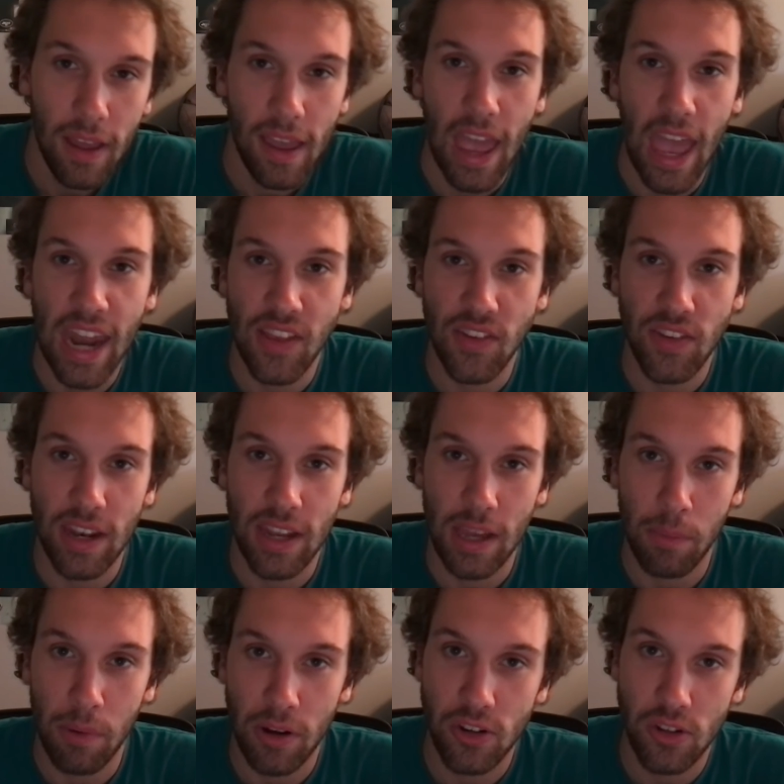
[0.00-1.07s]
and he's getting a
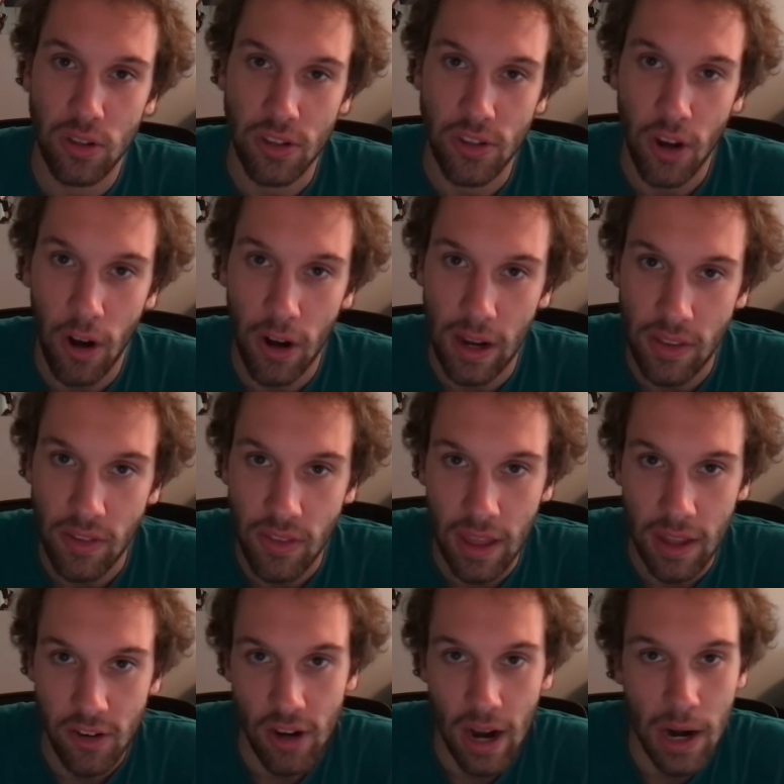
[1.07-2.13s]
bunch of the targets
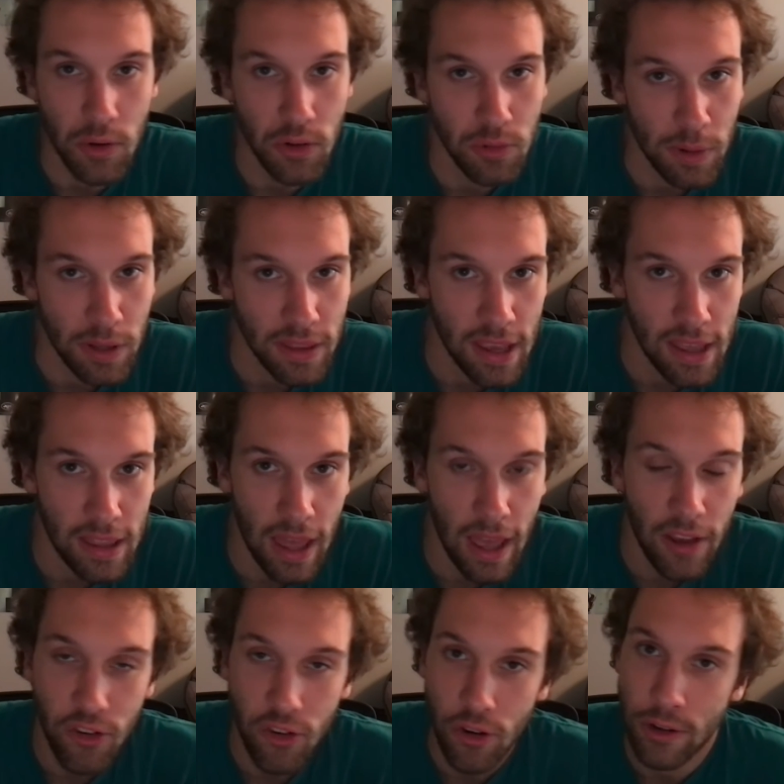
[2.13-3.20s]
that Johnny Smith had
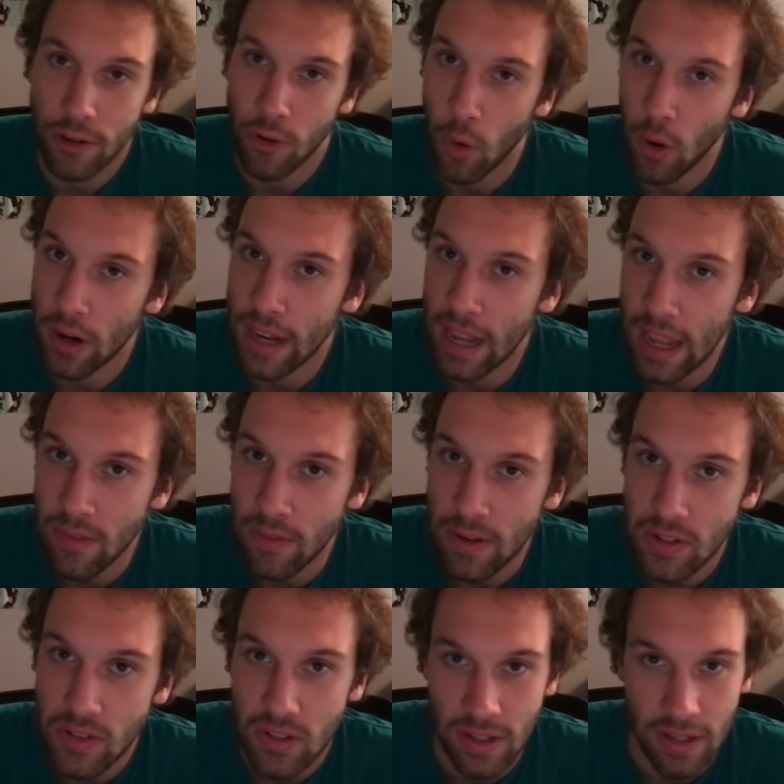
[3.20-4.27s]
last year and Corey
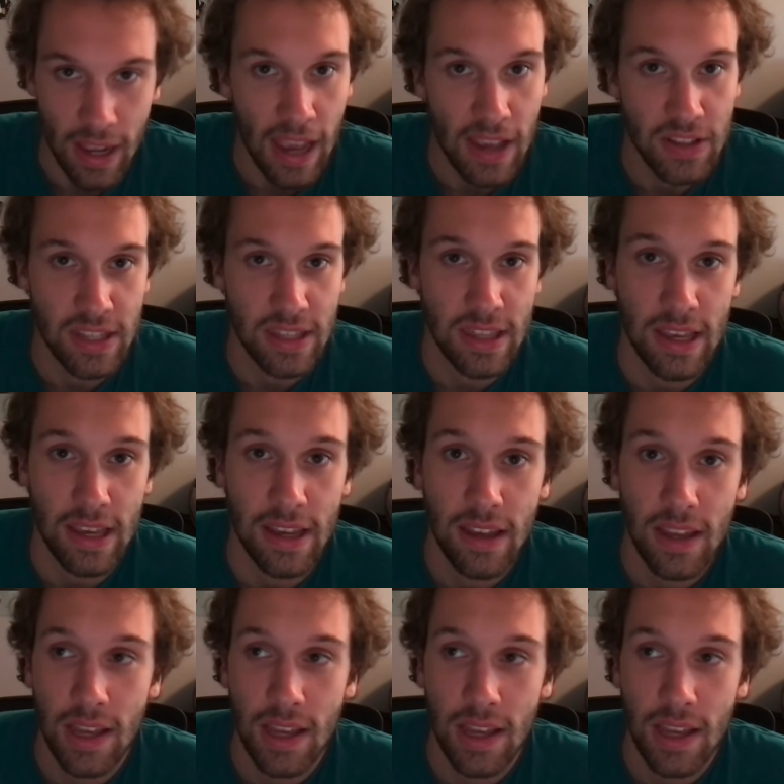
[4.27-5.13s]
Davis and guys that they